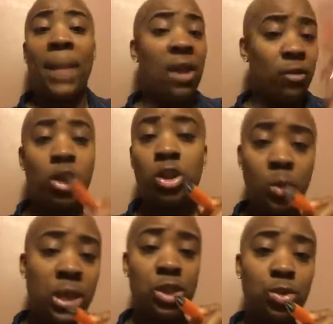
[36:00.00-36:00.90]
If you're a
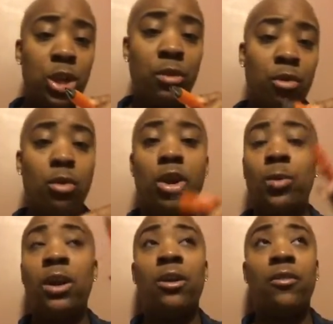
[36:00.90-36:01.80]
22 year old and you
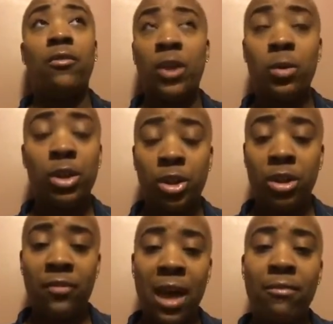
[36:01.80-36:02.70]
want to fuck with a
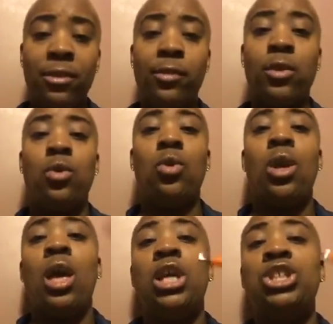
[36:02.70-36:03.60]
35 year old,
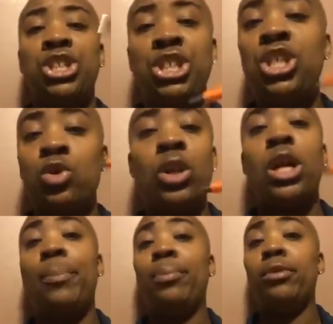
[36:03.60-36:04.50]
she's going
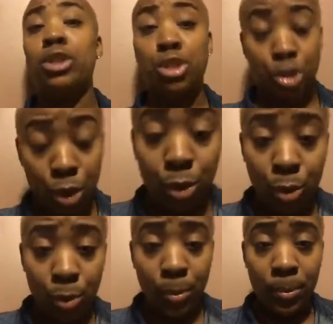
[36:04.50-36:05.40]
to
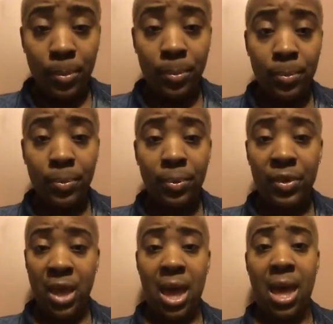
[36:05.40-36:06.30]
presume
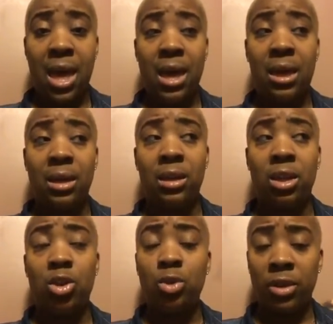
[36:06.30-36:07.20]
that
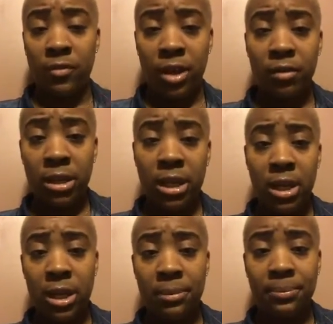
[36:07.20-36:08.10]
you can fuck really
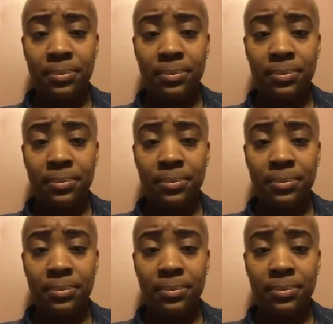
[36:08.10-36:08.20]
good